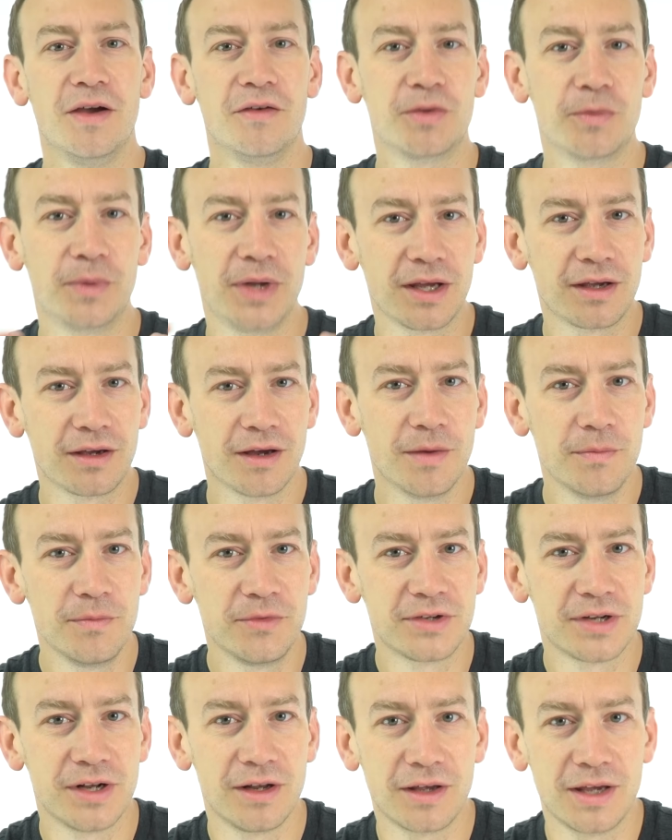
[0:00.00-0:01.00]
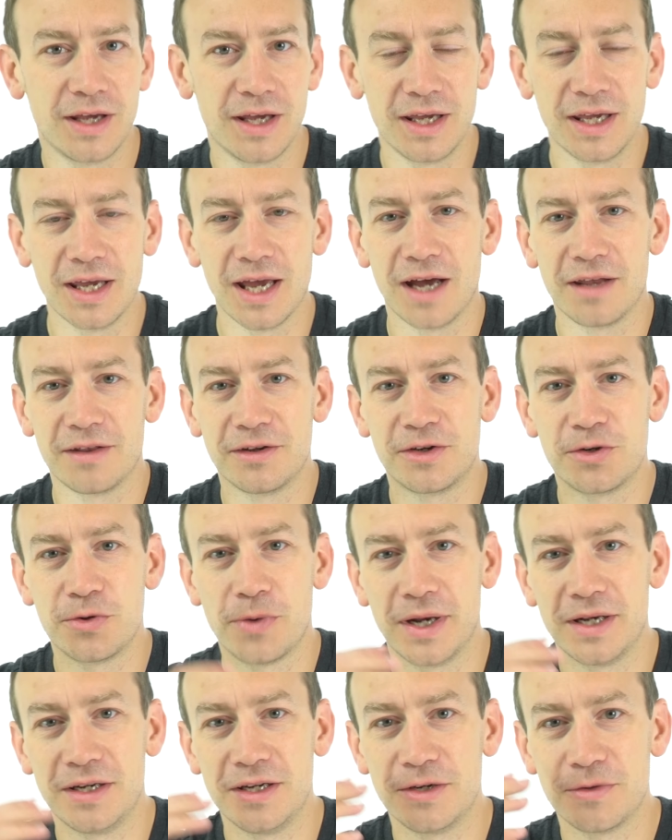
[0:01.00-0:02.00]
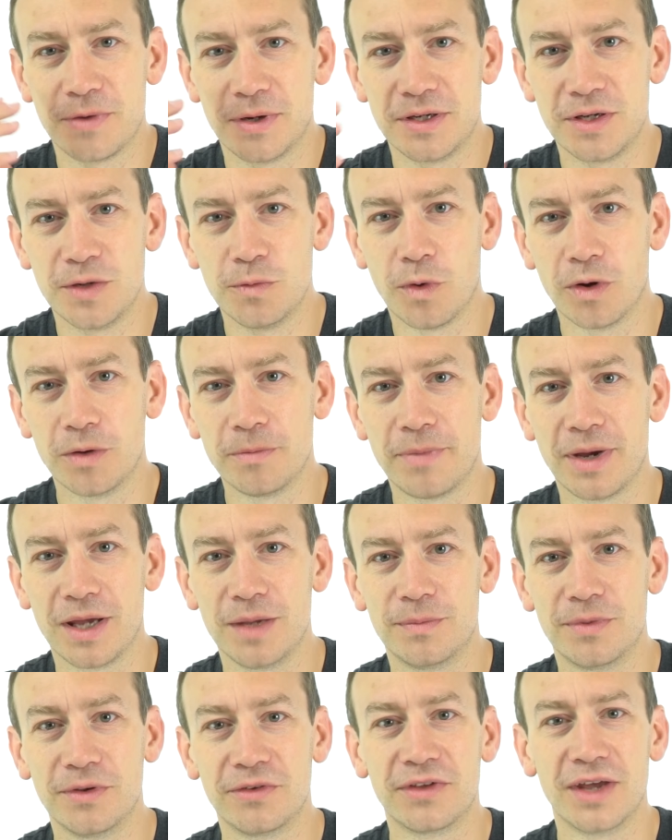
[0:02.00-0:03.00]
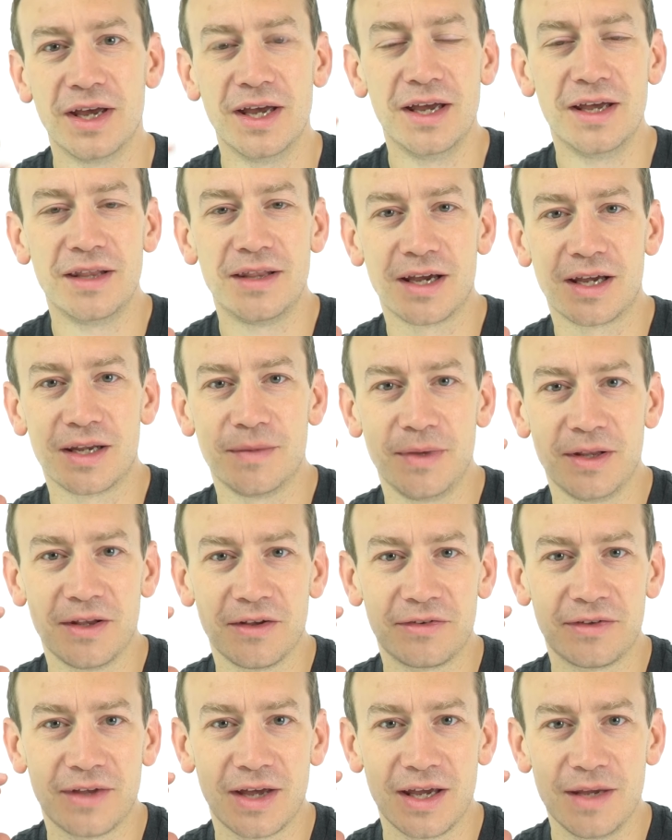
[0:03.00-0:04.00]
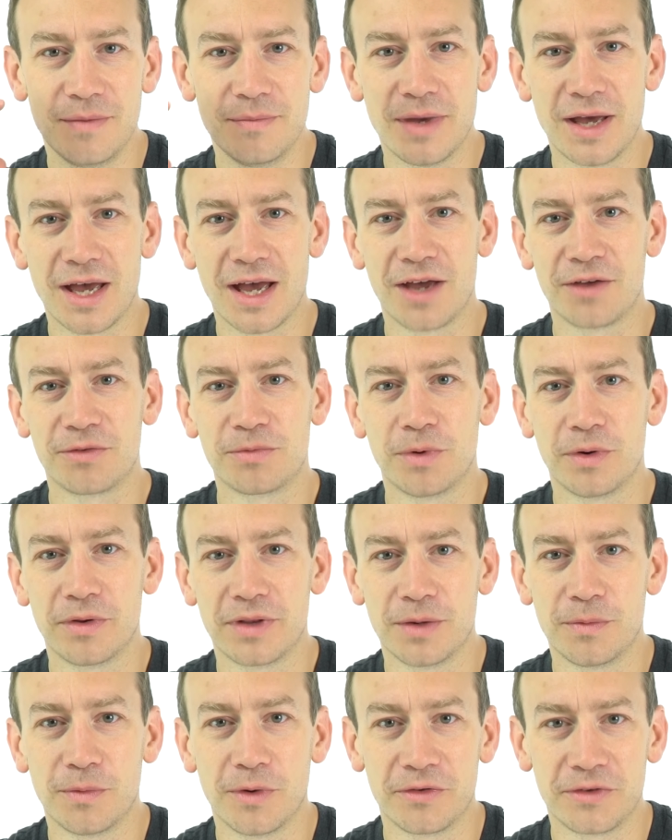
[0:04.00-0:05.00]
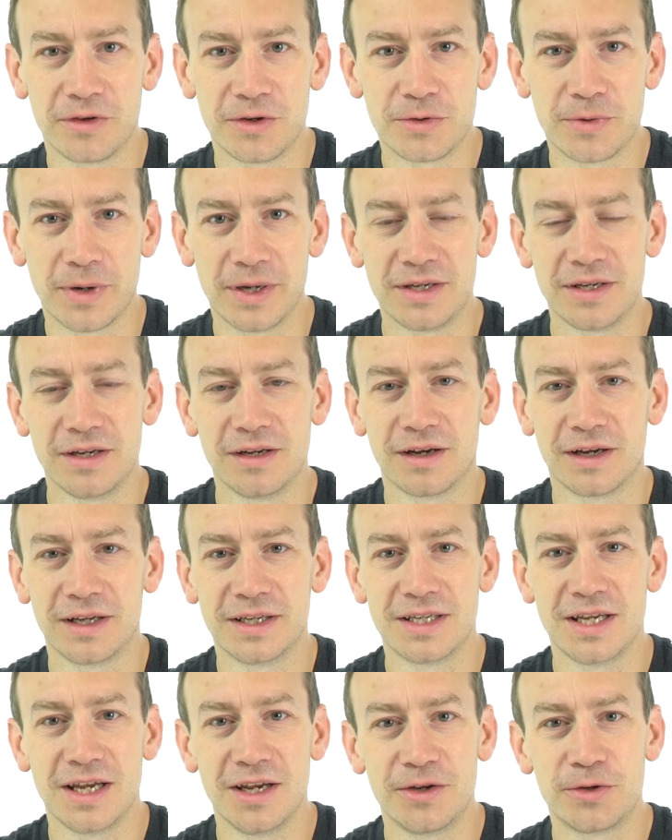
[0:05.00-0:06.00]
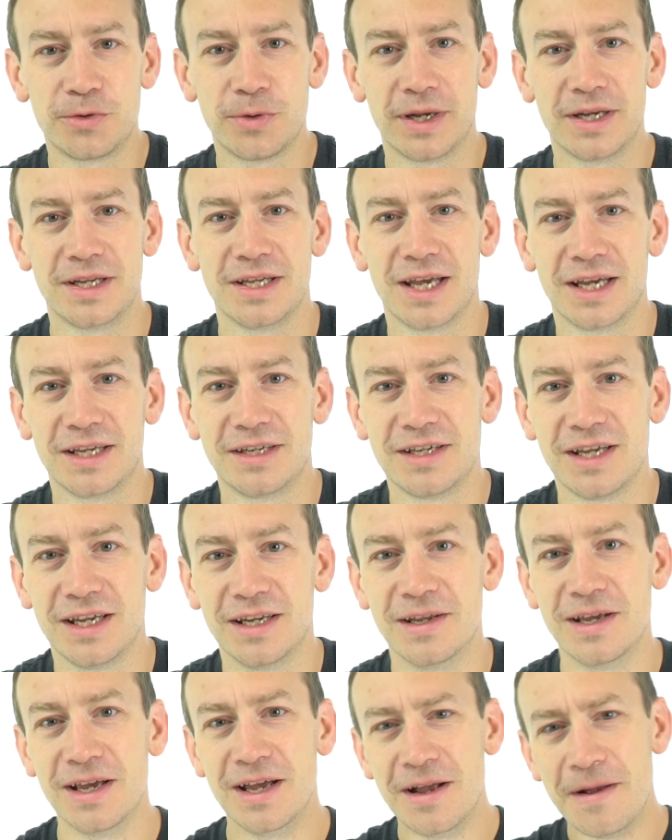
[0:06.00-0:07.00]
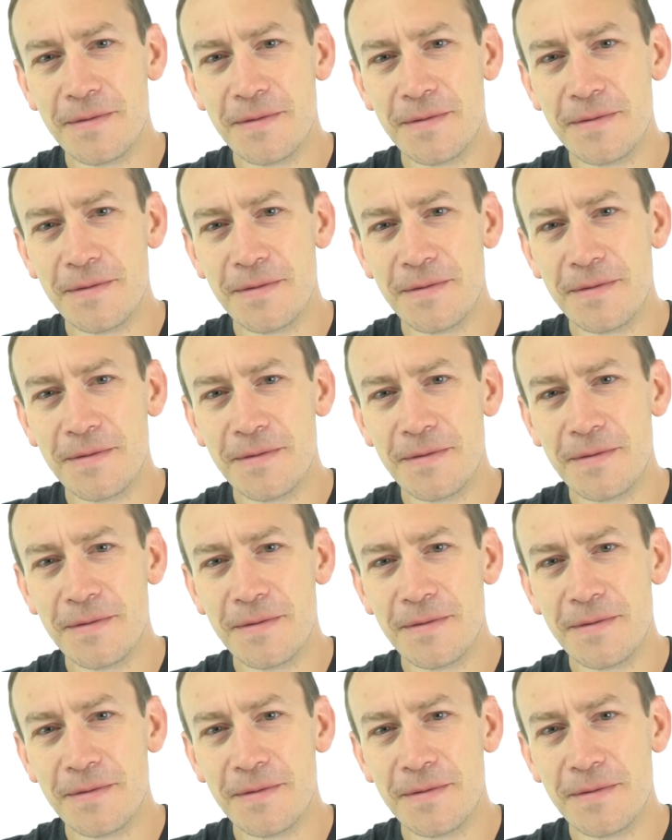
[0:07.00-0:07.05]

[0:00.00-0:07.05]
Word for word: So when it comes to looking at the 2021 papers, they're going to be the same as what there was in 2019, 2018.